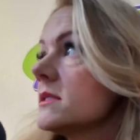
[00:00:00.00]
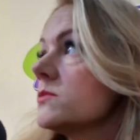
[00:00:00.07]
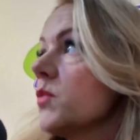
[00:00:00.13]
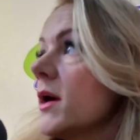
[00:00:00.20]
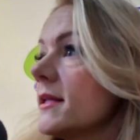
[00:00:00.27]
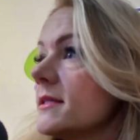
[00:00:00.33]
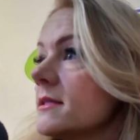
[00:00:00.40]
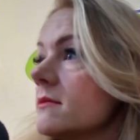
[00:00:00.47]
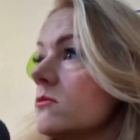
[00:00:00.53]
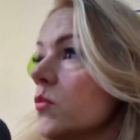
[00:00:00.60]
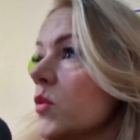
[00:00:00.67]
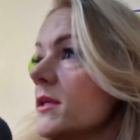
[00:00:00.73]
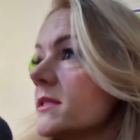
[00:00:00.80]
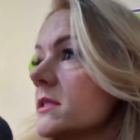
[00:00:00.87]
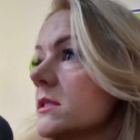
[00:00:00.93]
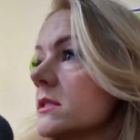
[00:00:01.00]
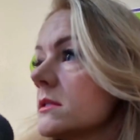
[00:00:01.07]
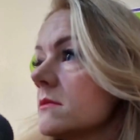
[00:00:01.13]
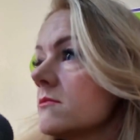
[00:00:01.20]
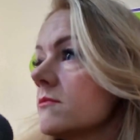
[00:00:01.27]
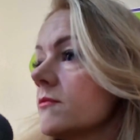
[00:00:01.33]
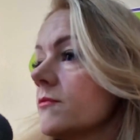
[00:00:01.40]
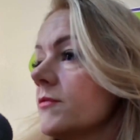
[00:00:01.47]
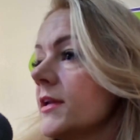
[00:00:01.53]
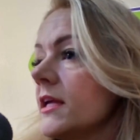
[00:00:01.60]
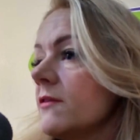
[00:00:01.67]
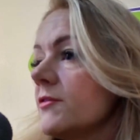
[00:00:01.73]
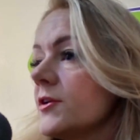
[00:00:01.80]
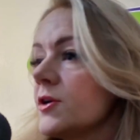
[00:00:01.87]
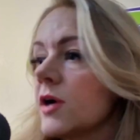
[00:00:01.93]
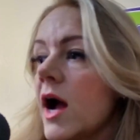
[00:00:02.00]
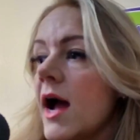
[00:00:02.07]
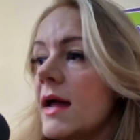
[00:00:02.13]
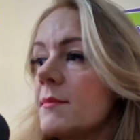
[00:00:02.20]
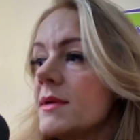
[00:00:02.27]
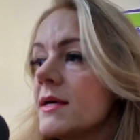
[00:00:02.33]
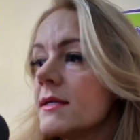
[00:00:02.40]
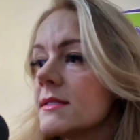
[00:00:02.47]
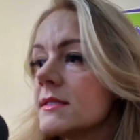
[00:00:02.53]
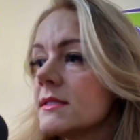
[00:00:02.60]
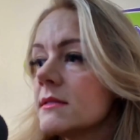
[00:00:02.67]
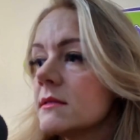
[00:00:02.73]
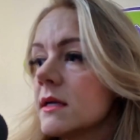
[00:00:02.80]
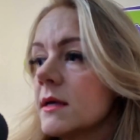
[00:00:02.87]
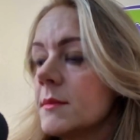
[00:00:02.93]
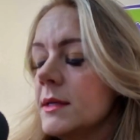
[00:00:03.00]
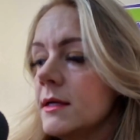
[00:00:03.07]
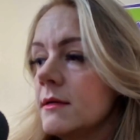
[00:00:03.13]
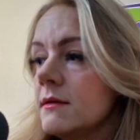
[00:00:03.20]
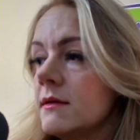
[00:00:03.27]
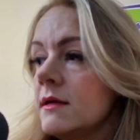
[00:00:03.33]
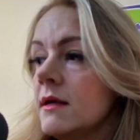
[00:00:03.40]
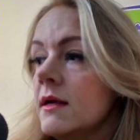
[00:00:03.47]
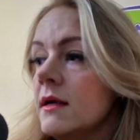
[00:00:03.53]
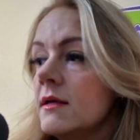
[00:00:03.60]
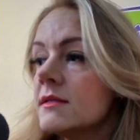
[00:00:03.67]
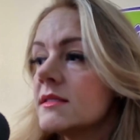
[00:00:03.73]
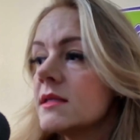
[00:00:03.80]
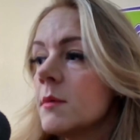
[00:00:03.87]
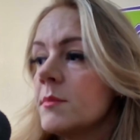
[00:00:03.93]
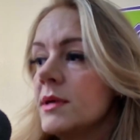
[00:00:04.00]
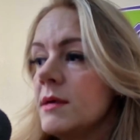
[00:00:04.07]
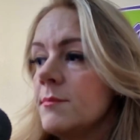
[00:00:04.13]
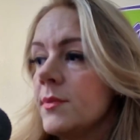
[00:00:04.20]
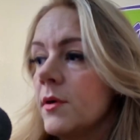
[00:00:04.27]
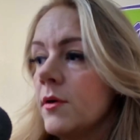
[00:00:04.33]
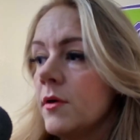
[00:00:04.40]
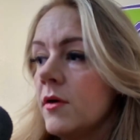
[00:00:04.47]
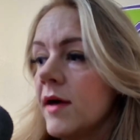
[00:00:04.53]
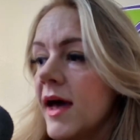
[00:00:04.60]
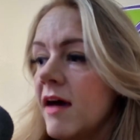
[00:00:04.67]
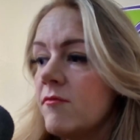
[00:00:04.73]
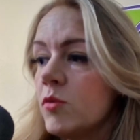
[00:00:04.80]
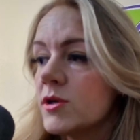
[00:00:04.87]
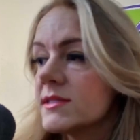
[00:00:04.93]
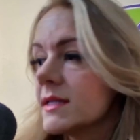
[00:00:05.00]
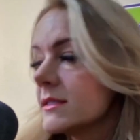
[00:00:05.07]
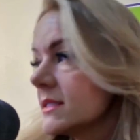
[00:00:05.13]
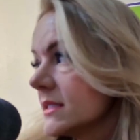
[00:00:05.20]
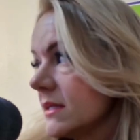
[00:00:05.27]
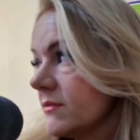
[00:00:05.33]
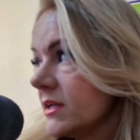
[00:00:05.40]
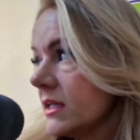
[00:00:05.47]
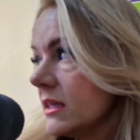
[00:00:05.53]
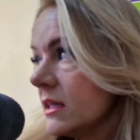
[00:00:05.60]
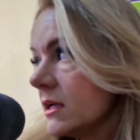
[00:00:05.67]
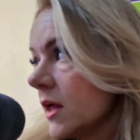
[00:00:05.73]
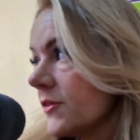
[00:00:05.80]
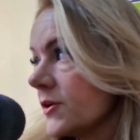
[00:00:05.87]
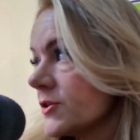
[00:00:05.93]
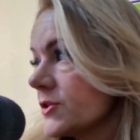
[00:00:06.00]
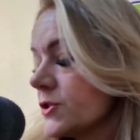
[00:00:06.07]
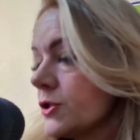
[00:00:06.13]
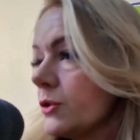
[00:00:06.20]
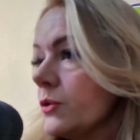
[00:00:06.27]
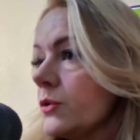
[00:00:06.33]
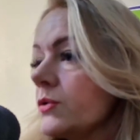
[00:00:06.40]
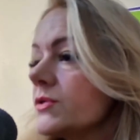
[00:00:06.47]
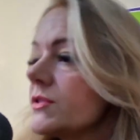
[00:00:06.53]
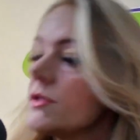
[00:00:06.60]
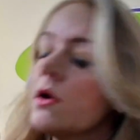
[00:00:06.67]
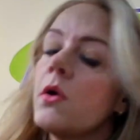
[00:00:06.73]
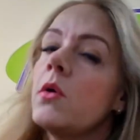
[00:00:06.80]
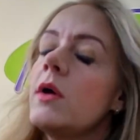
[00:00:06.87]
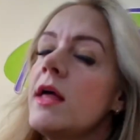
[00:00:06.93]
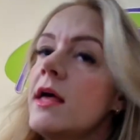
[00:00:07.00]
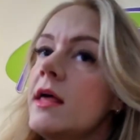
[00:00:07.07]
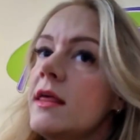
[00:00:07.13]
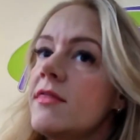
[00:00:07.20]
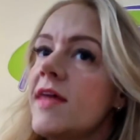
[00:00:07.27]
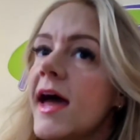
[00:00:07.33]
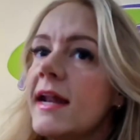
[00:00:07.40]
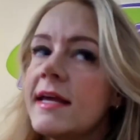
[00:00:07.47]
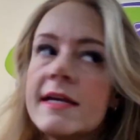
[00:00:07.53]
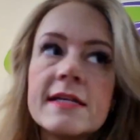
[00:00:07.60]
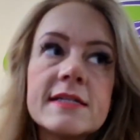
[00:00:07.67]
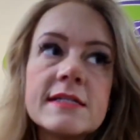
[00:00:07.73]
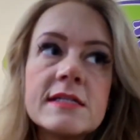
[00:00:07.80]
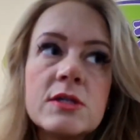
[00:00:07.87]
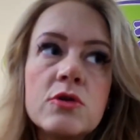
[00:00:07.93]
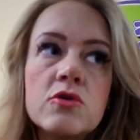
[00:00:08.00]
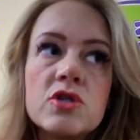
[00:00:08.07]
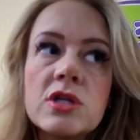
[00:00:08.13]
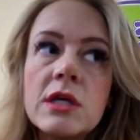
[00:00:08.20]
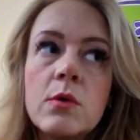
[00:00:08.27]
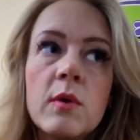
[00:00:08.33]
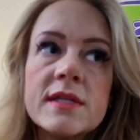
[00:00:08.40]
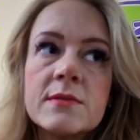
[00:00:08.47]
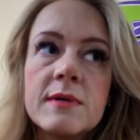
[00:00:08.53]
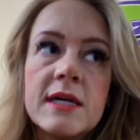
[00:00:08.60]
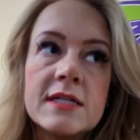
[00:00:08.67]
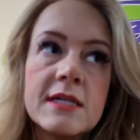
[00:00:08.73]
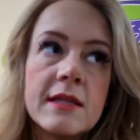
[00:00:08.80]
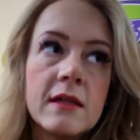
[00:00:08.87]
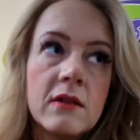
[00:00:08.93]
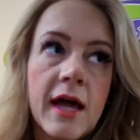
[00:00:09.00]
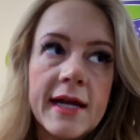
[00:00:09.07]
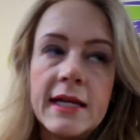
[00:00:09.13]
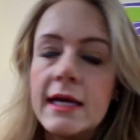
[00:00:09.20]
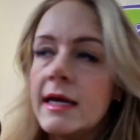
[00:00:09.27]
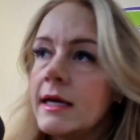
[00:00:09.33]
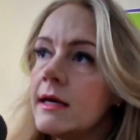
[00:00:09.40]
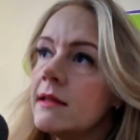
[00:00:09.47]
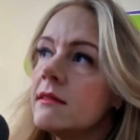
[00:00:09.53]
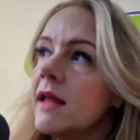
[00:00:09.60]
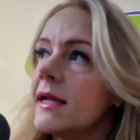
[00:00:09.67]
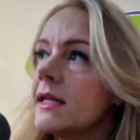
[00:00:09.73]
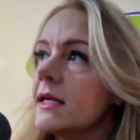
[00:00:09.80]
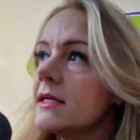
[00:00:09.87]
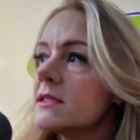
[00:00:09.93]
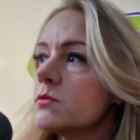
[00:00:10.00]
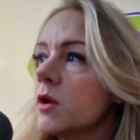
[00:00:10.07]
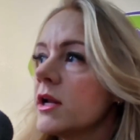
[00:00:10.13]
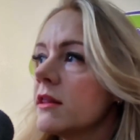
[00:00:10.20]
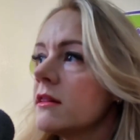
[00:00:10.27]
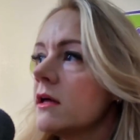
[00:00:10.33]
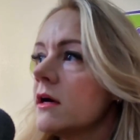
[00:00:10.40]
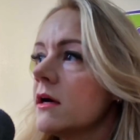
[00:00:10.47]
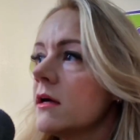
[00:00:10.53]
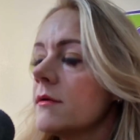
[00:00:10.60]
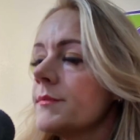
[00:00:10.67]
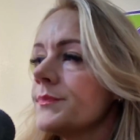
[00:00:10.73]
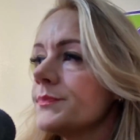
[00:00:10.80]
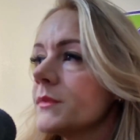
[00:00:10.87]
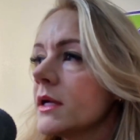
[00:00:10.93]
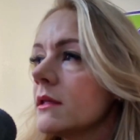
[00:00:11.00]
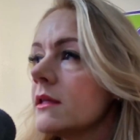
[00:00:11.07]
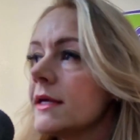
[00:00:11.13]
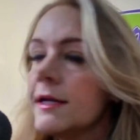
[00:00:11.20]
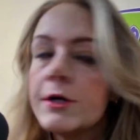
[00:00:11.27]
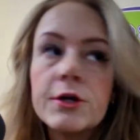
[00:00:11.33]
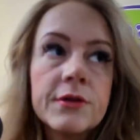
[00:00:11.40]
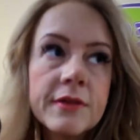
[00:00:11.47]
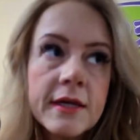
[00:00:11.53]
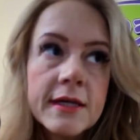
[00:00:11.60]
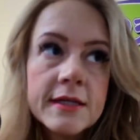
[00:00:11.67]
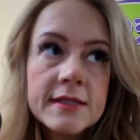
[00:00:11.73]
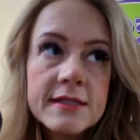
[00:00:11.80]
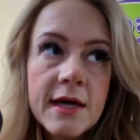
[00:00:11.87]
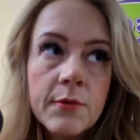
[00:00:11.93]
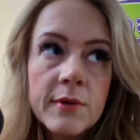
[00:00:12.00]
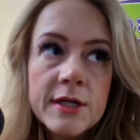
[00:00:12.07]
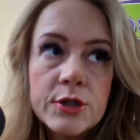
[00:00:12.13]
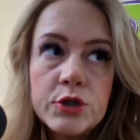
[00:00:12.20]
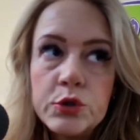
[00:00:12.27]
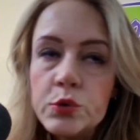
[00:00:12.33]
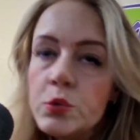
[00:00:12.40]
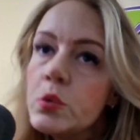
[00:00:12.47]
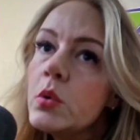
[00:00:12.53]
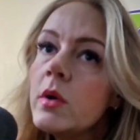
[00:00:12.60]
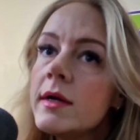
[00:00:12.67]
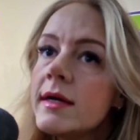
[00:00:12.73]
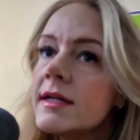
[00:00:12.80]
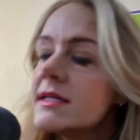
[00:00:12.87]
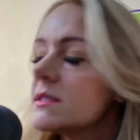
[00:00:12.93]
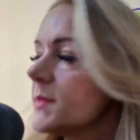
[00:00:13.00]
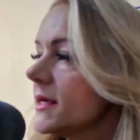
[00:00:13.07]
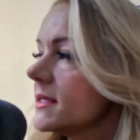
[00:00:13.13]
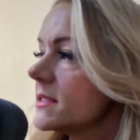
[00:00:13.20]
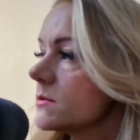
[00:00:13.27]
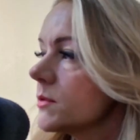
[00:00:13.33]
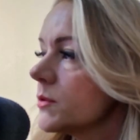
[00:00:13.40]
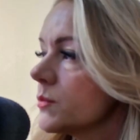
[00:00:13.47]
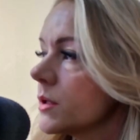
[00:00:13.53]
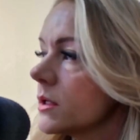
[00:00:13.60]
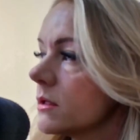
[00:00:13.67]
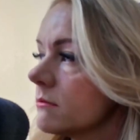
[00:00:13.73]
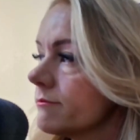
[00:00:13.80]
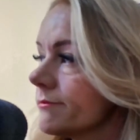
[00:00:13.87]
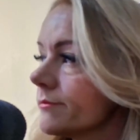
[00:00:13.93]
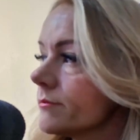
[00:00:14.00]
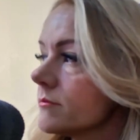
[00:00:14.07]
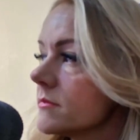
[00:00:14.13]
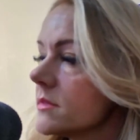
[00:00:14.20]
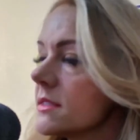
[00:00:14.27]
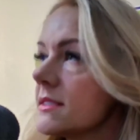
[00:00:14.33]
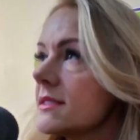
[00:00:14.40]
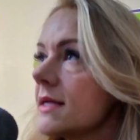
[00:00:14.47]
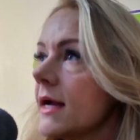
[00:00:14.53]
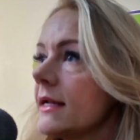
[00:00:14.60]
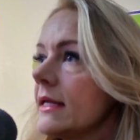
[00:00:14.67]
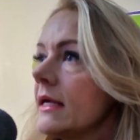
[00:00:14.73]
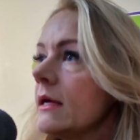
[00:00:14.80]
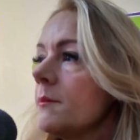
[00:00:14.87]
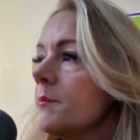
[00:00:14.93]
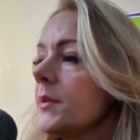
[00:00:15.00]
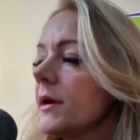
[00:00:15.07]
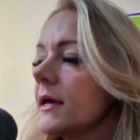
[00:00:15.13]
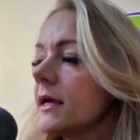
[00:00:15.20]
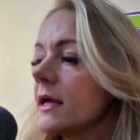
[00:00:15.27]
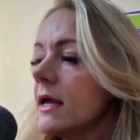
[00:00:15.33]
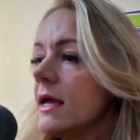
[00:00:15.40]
what's fitting for your eye, because I mean, some people have more sensitivity than others too. So that is usually, once we get to the lighting is one of the later things that we do in a space when we're designing. But